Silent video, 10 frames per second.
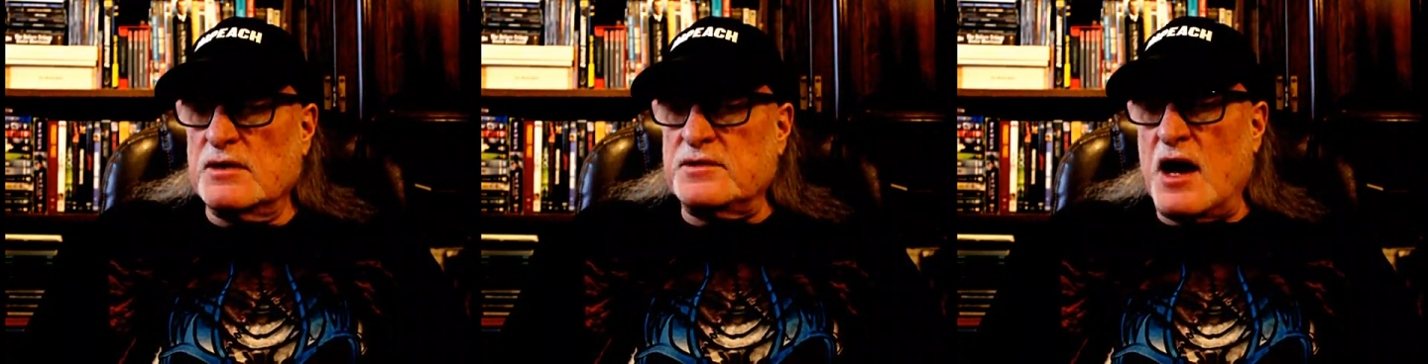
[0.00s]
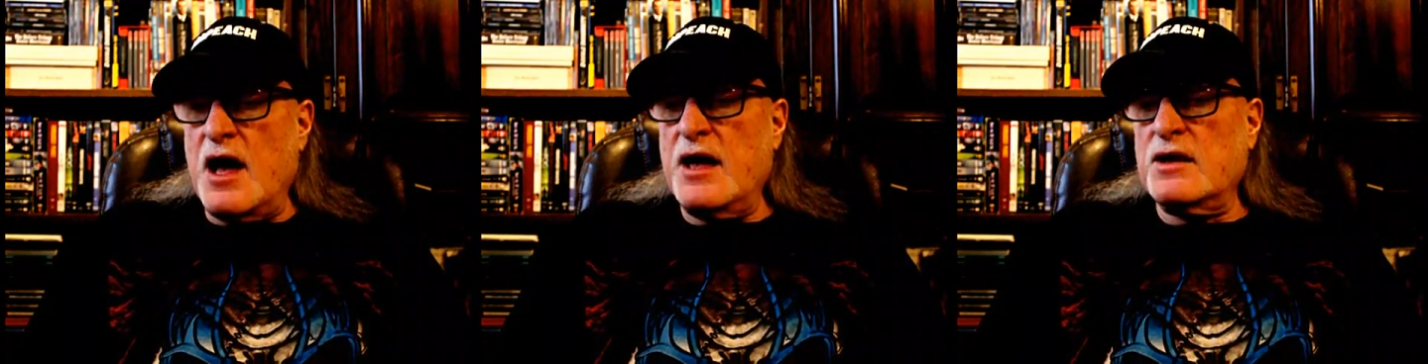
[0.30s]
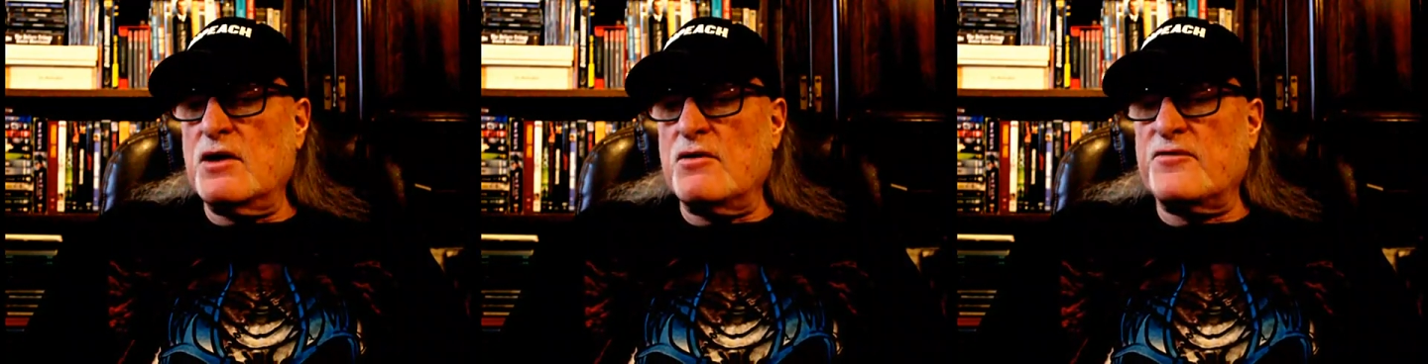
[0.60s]

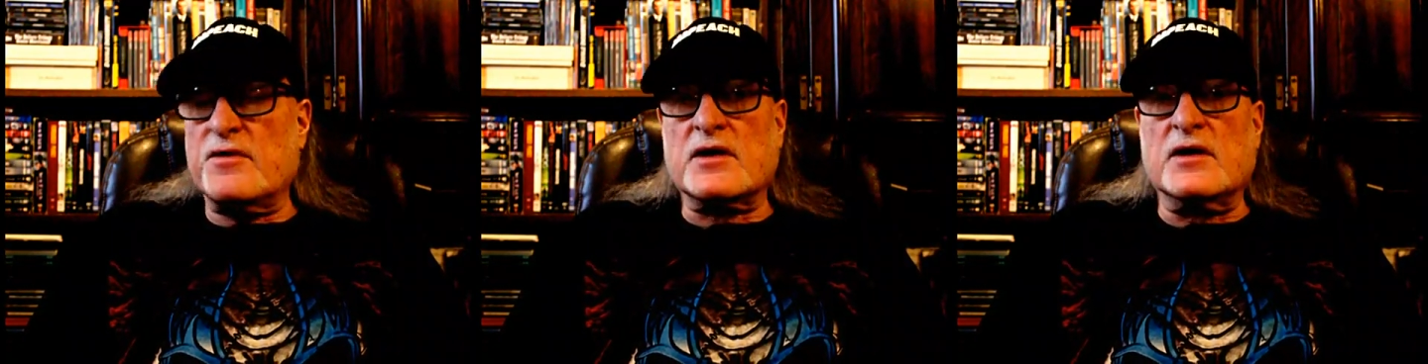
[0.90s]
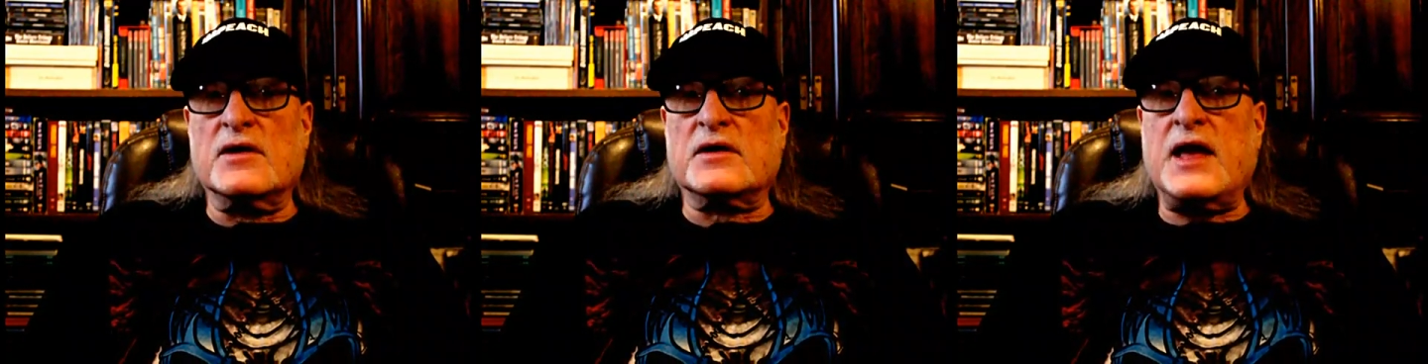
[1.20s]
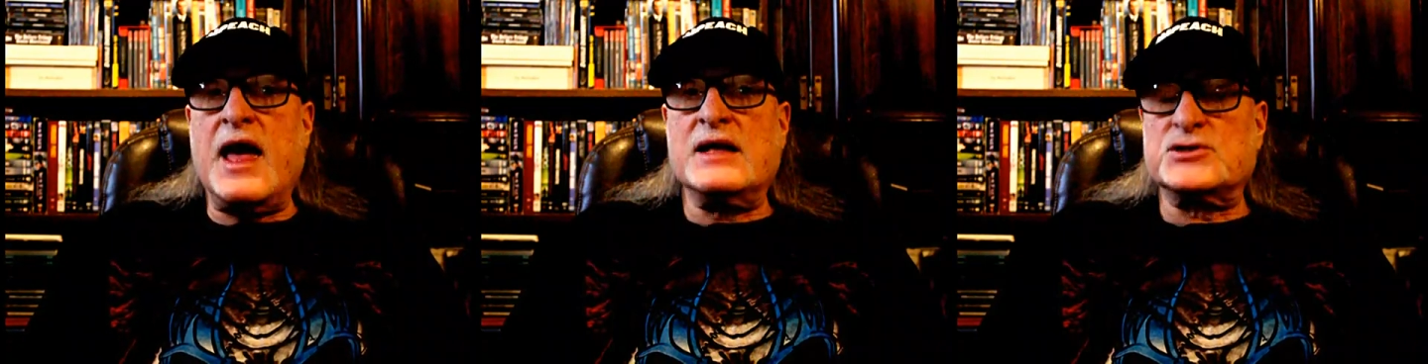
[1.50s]
dying of
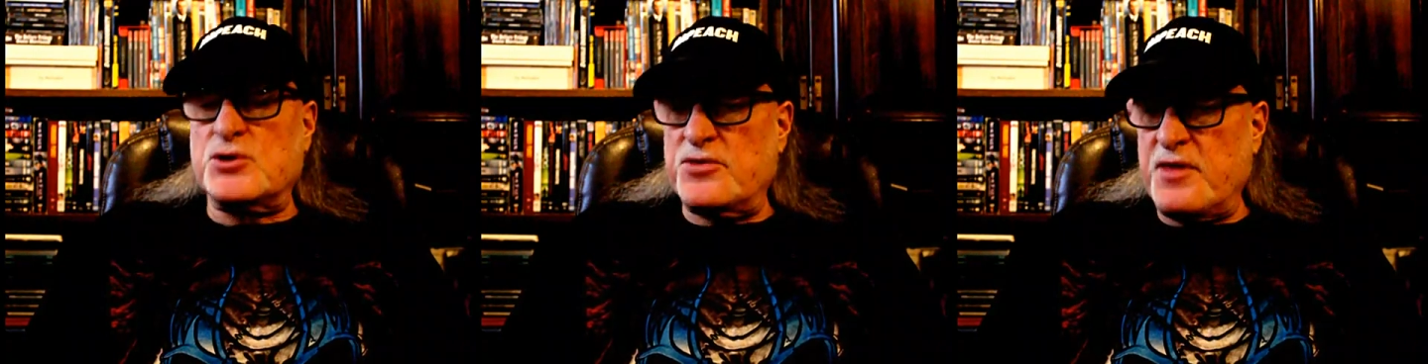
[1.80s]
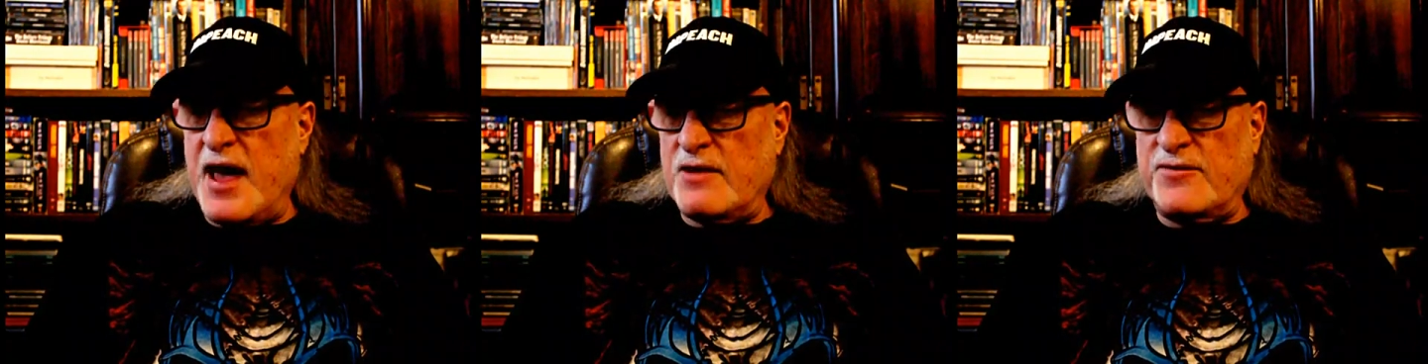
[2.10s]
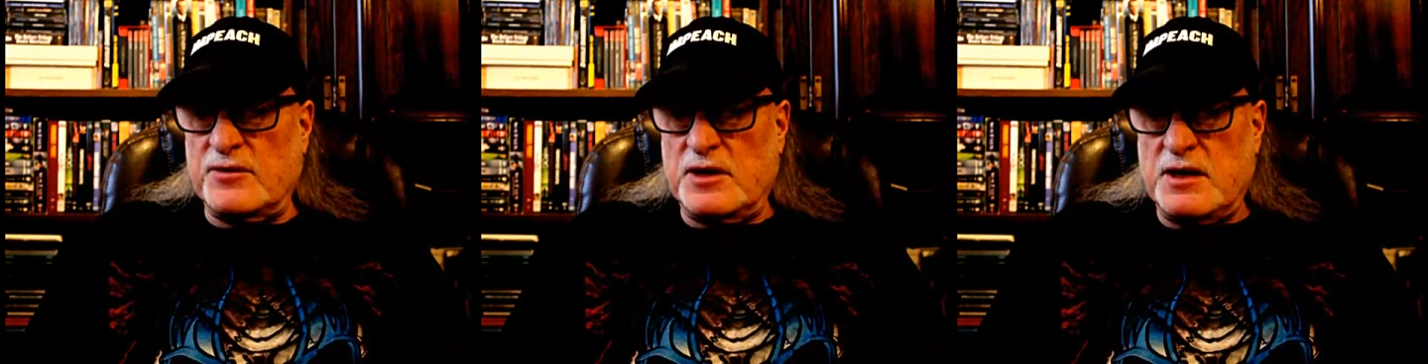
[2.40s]
cancer,
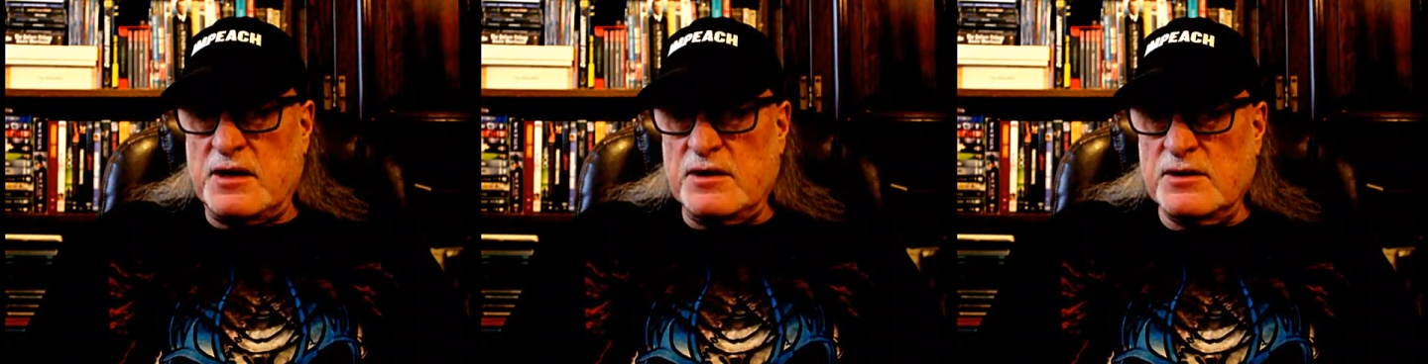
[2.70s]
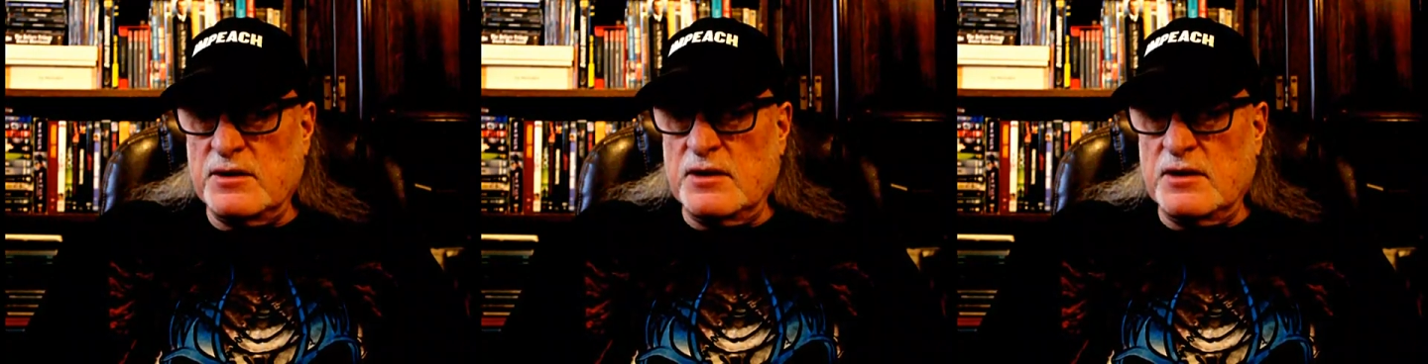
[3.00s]
thankfully,